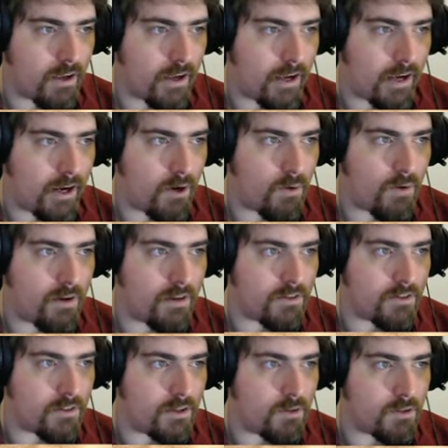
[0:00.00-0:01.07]
How is
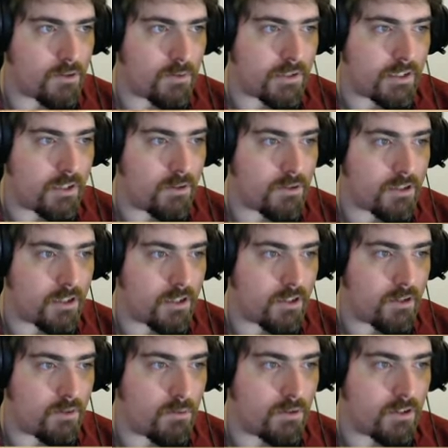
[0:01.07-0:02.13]
Yojih? Well,
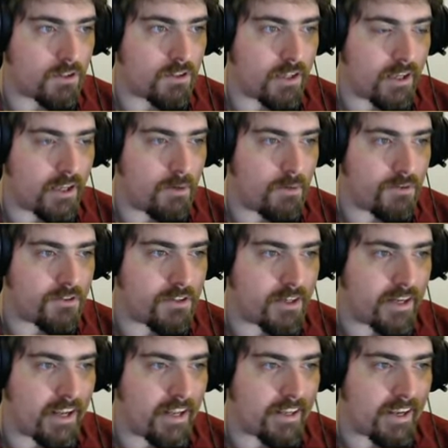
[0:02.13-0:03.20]
Yojih looks like he wants to
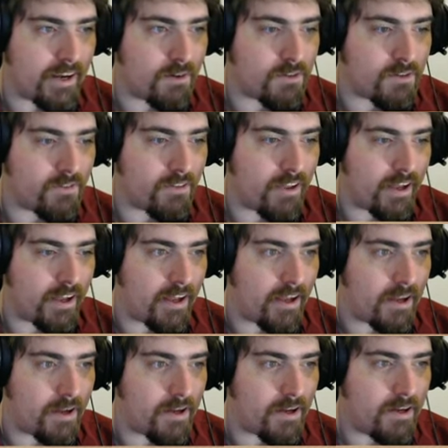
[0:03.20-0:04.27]
get out of there.
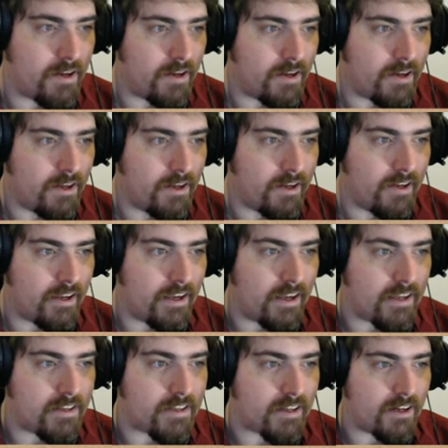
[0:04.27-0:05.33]

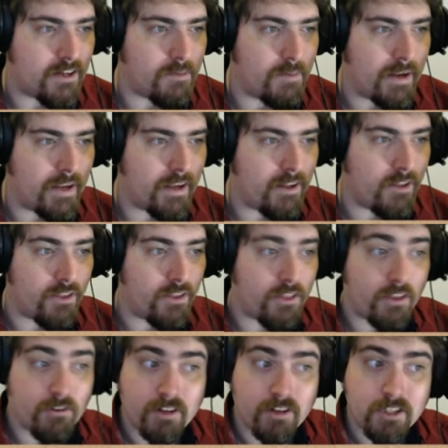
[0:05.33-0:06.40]
Is he going to make it? The,
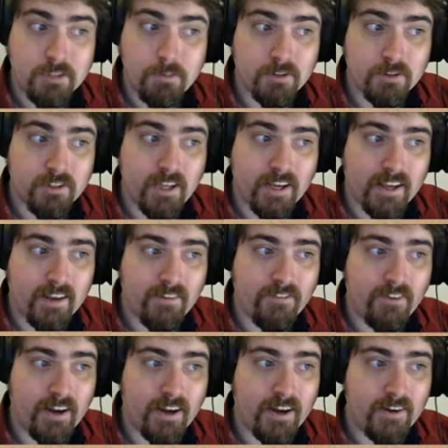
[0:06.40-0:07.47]
the transport's taking
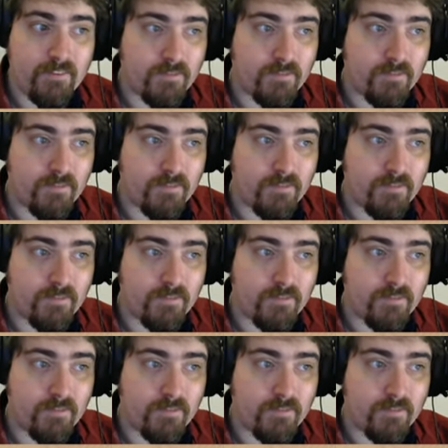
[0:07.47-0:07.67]
fire.